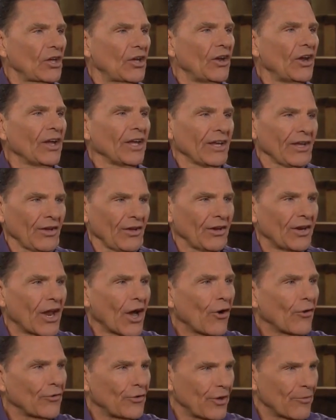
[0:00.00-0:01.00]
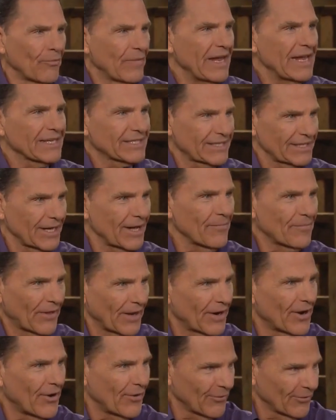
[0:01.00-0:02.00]
You, you know you missed
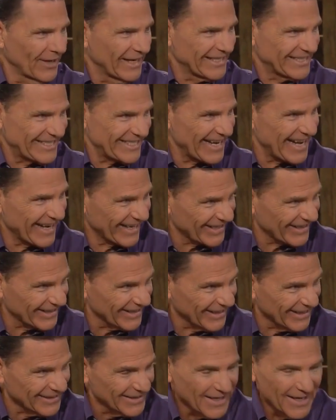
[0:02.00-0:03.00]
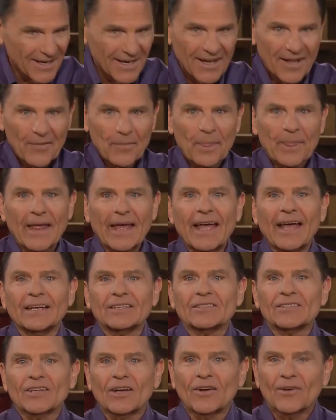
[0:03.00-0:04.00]
something on the That's checklist. Right.
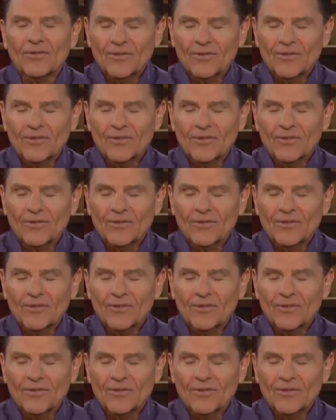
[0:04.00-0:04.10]
And so.